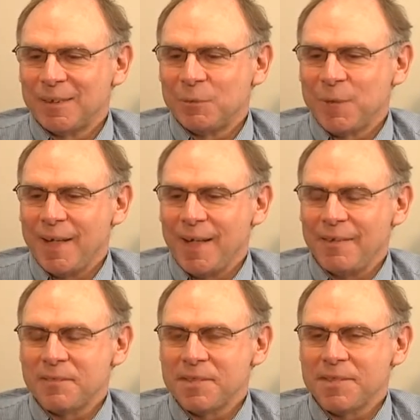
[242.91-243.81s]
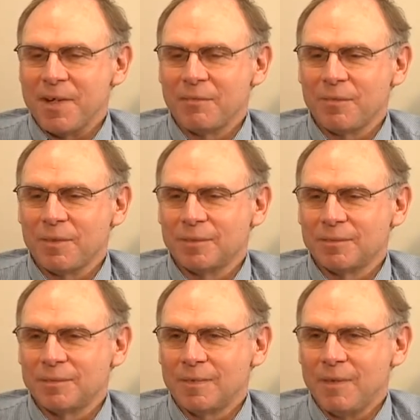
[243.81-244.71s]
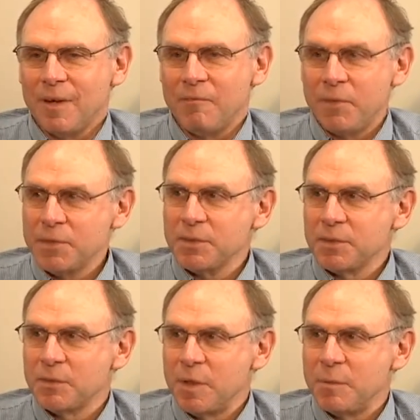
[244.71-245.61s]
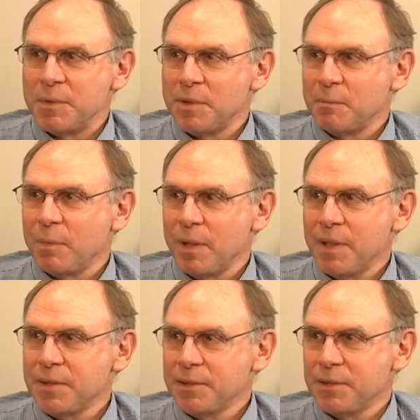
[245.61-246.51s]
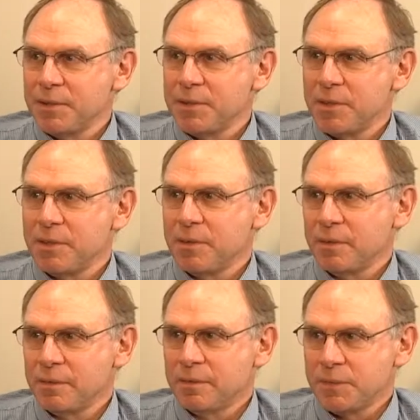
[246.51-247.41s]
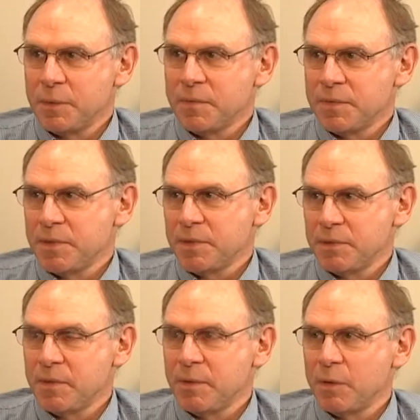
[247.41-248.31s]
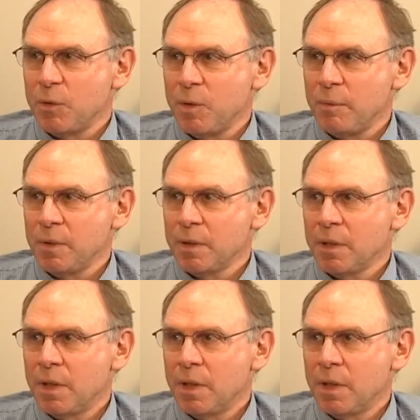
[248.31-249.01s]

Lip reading: We have several official agreements in place to share services, share equipment.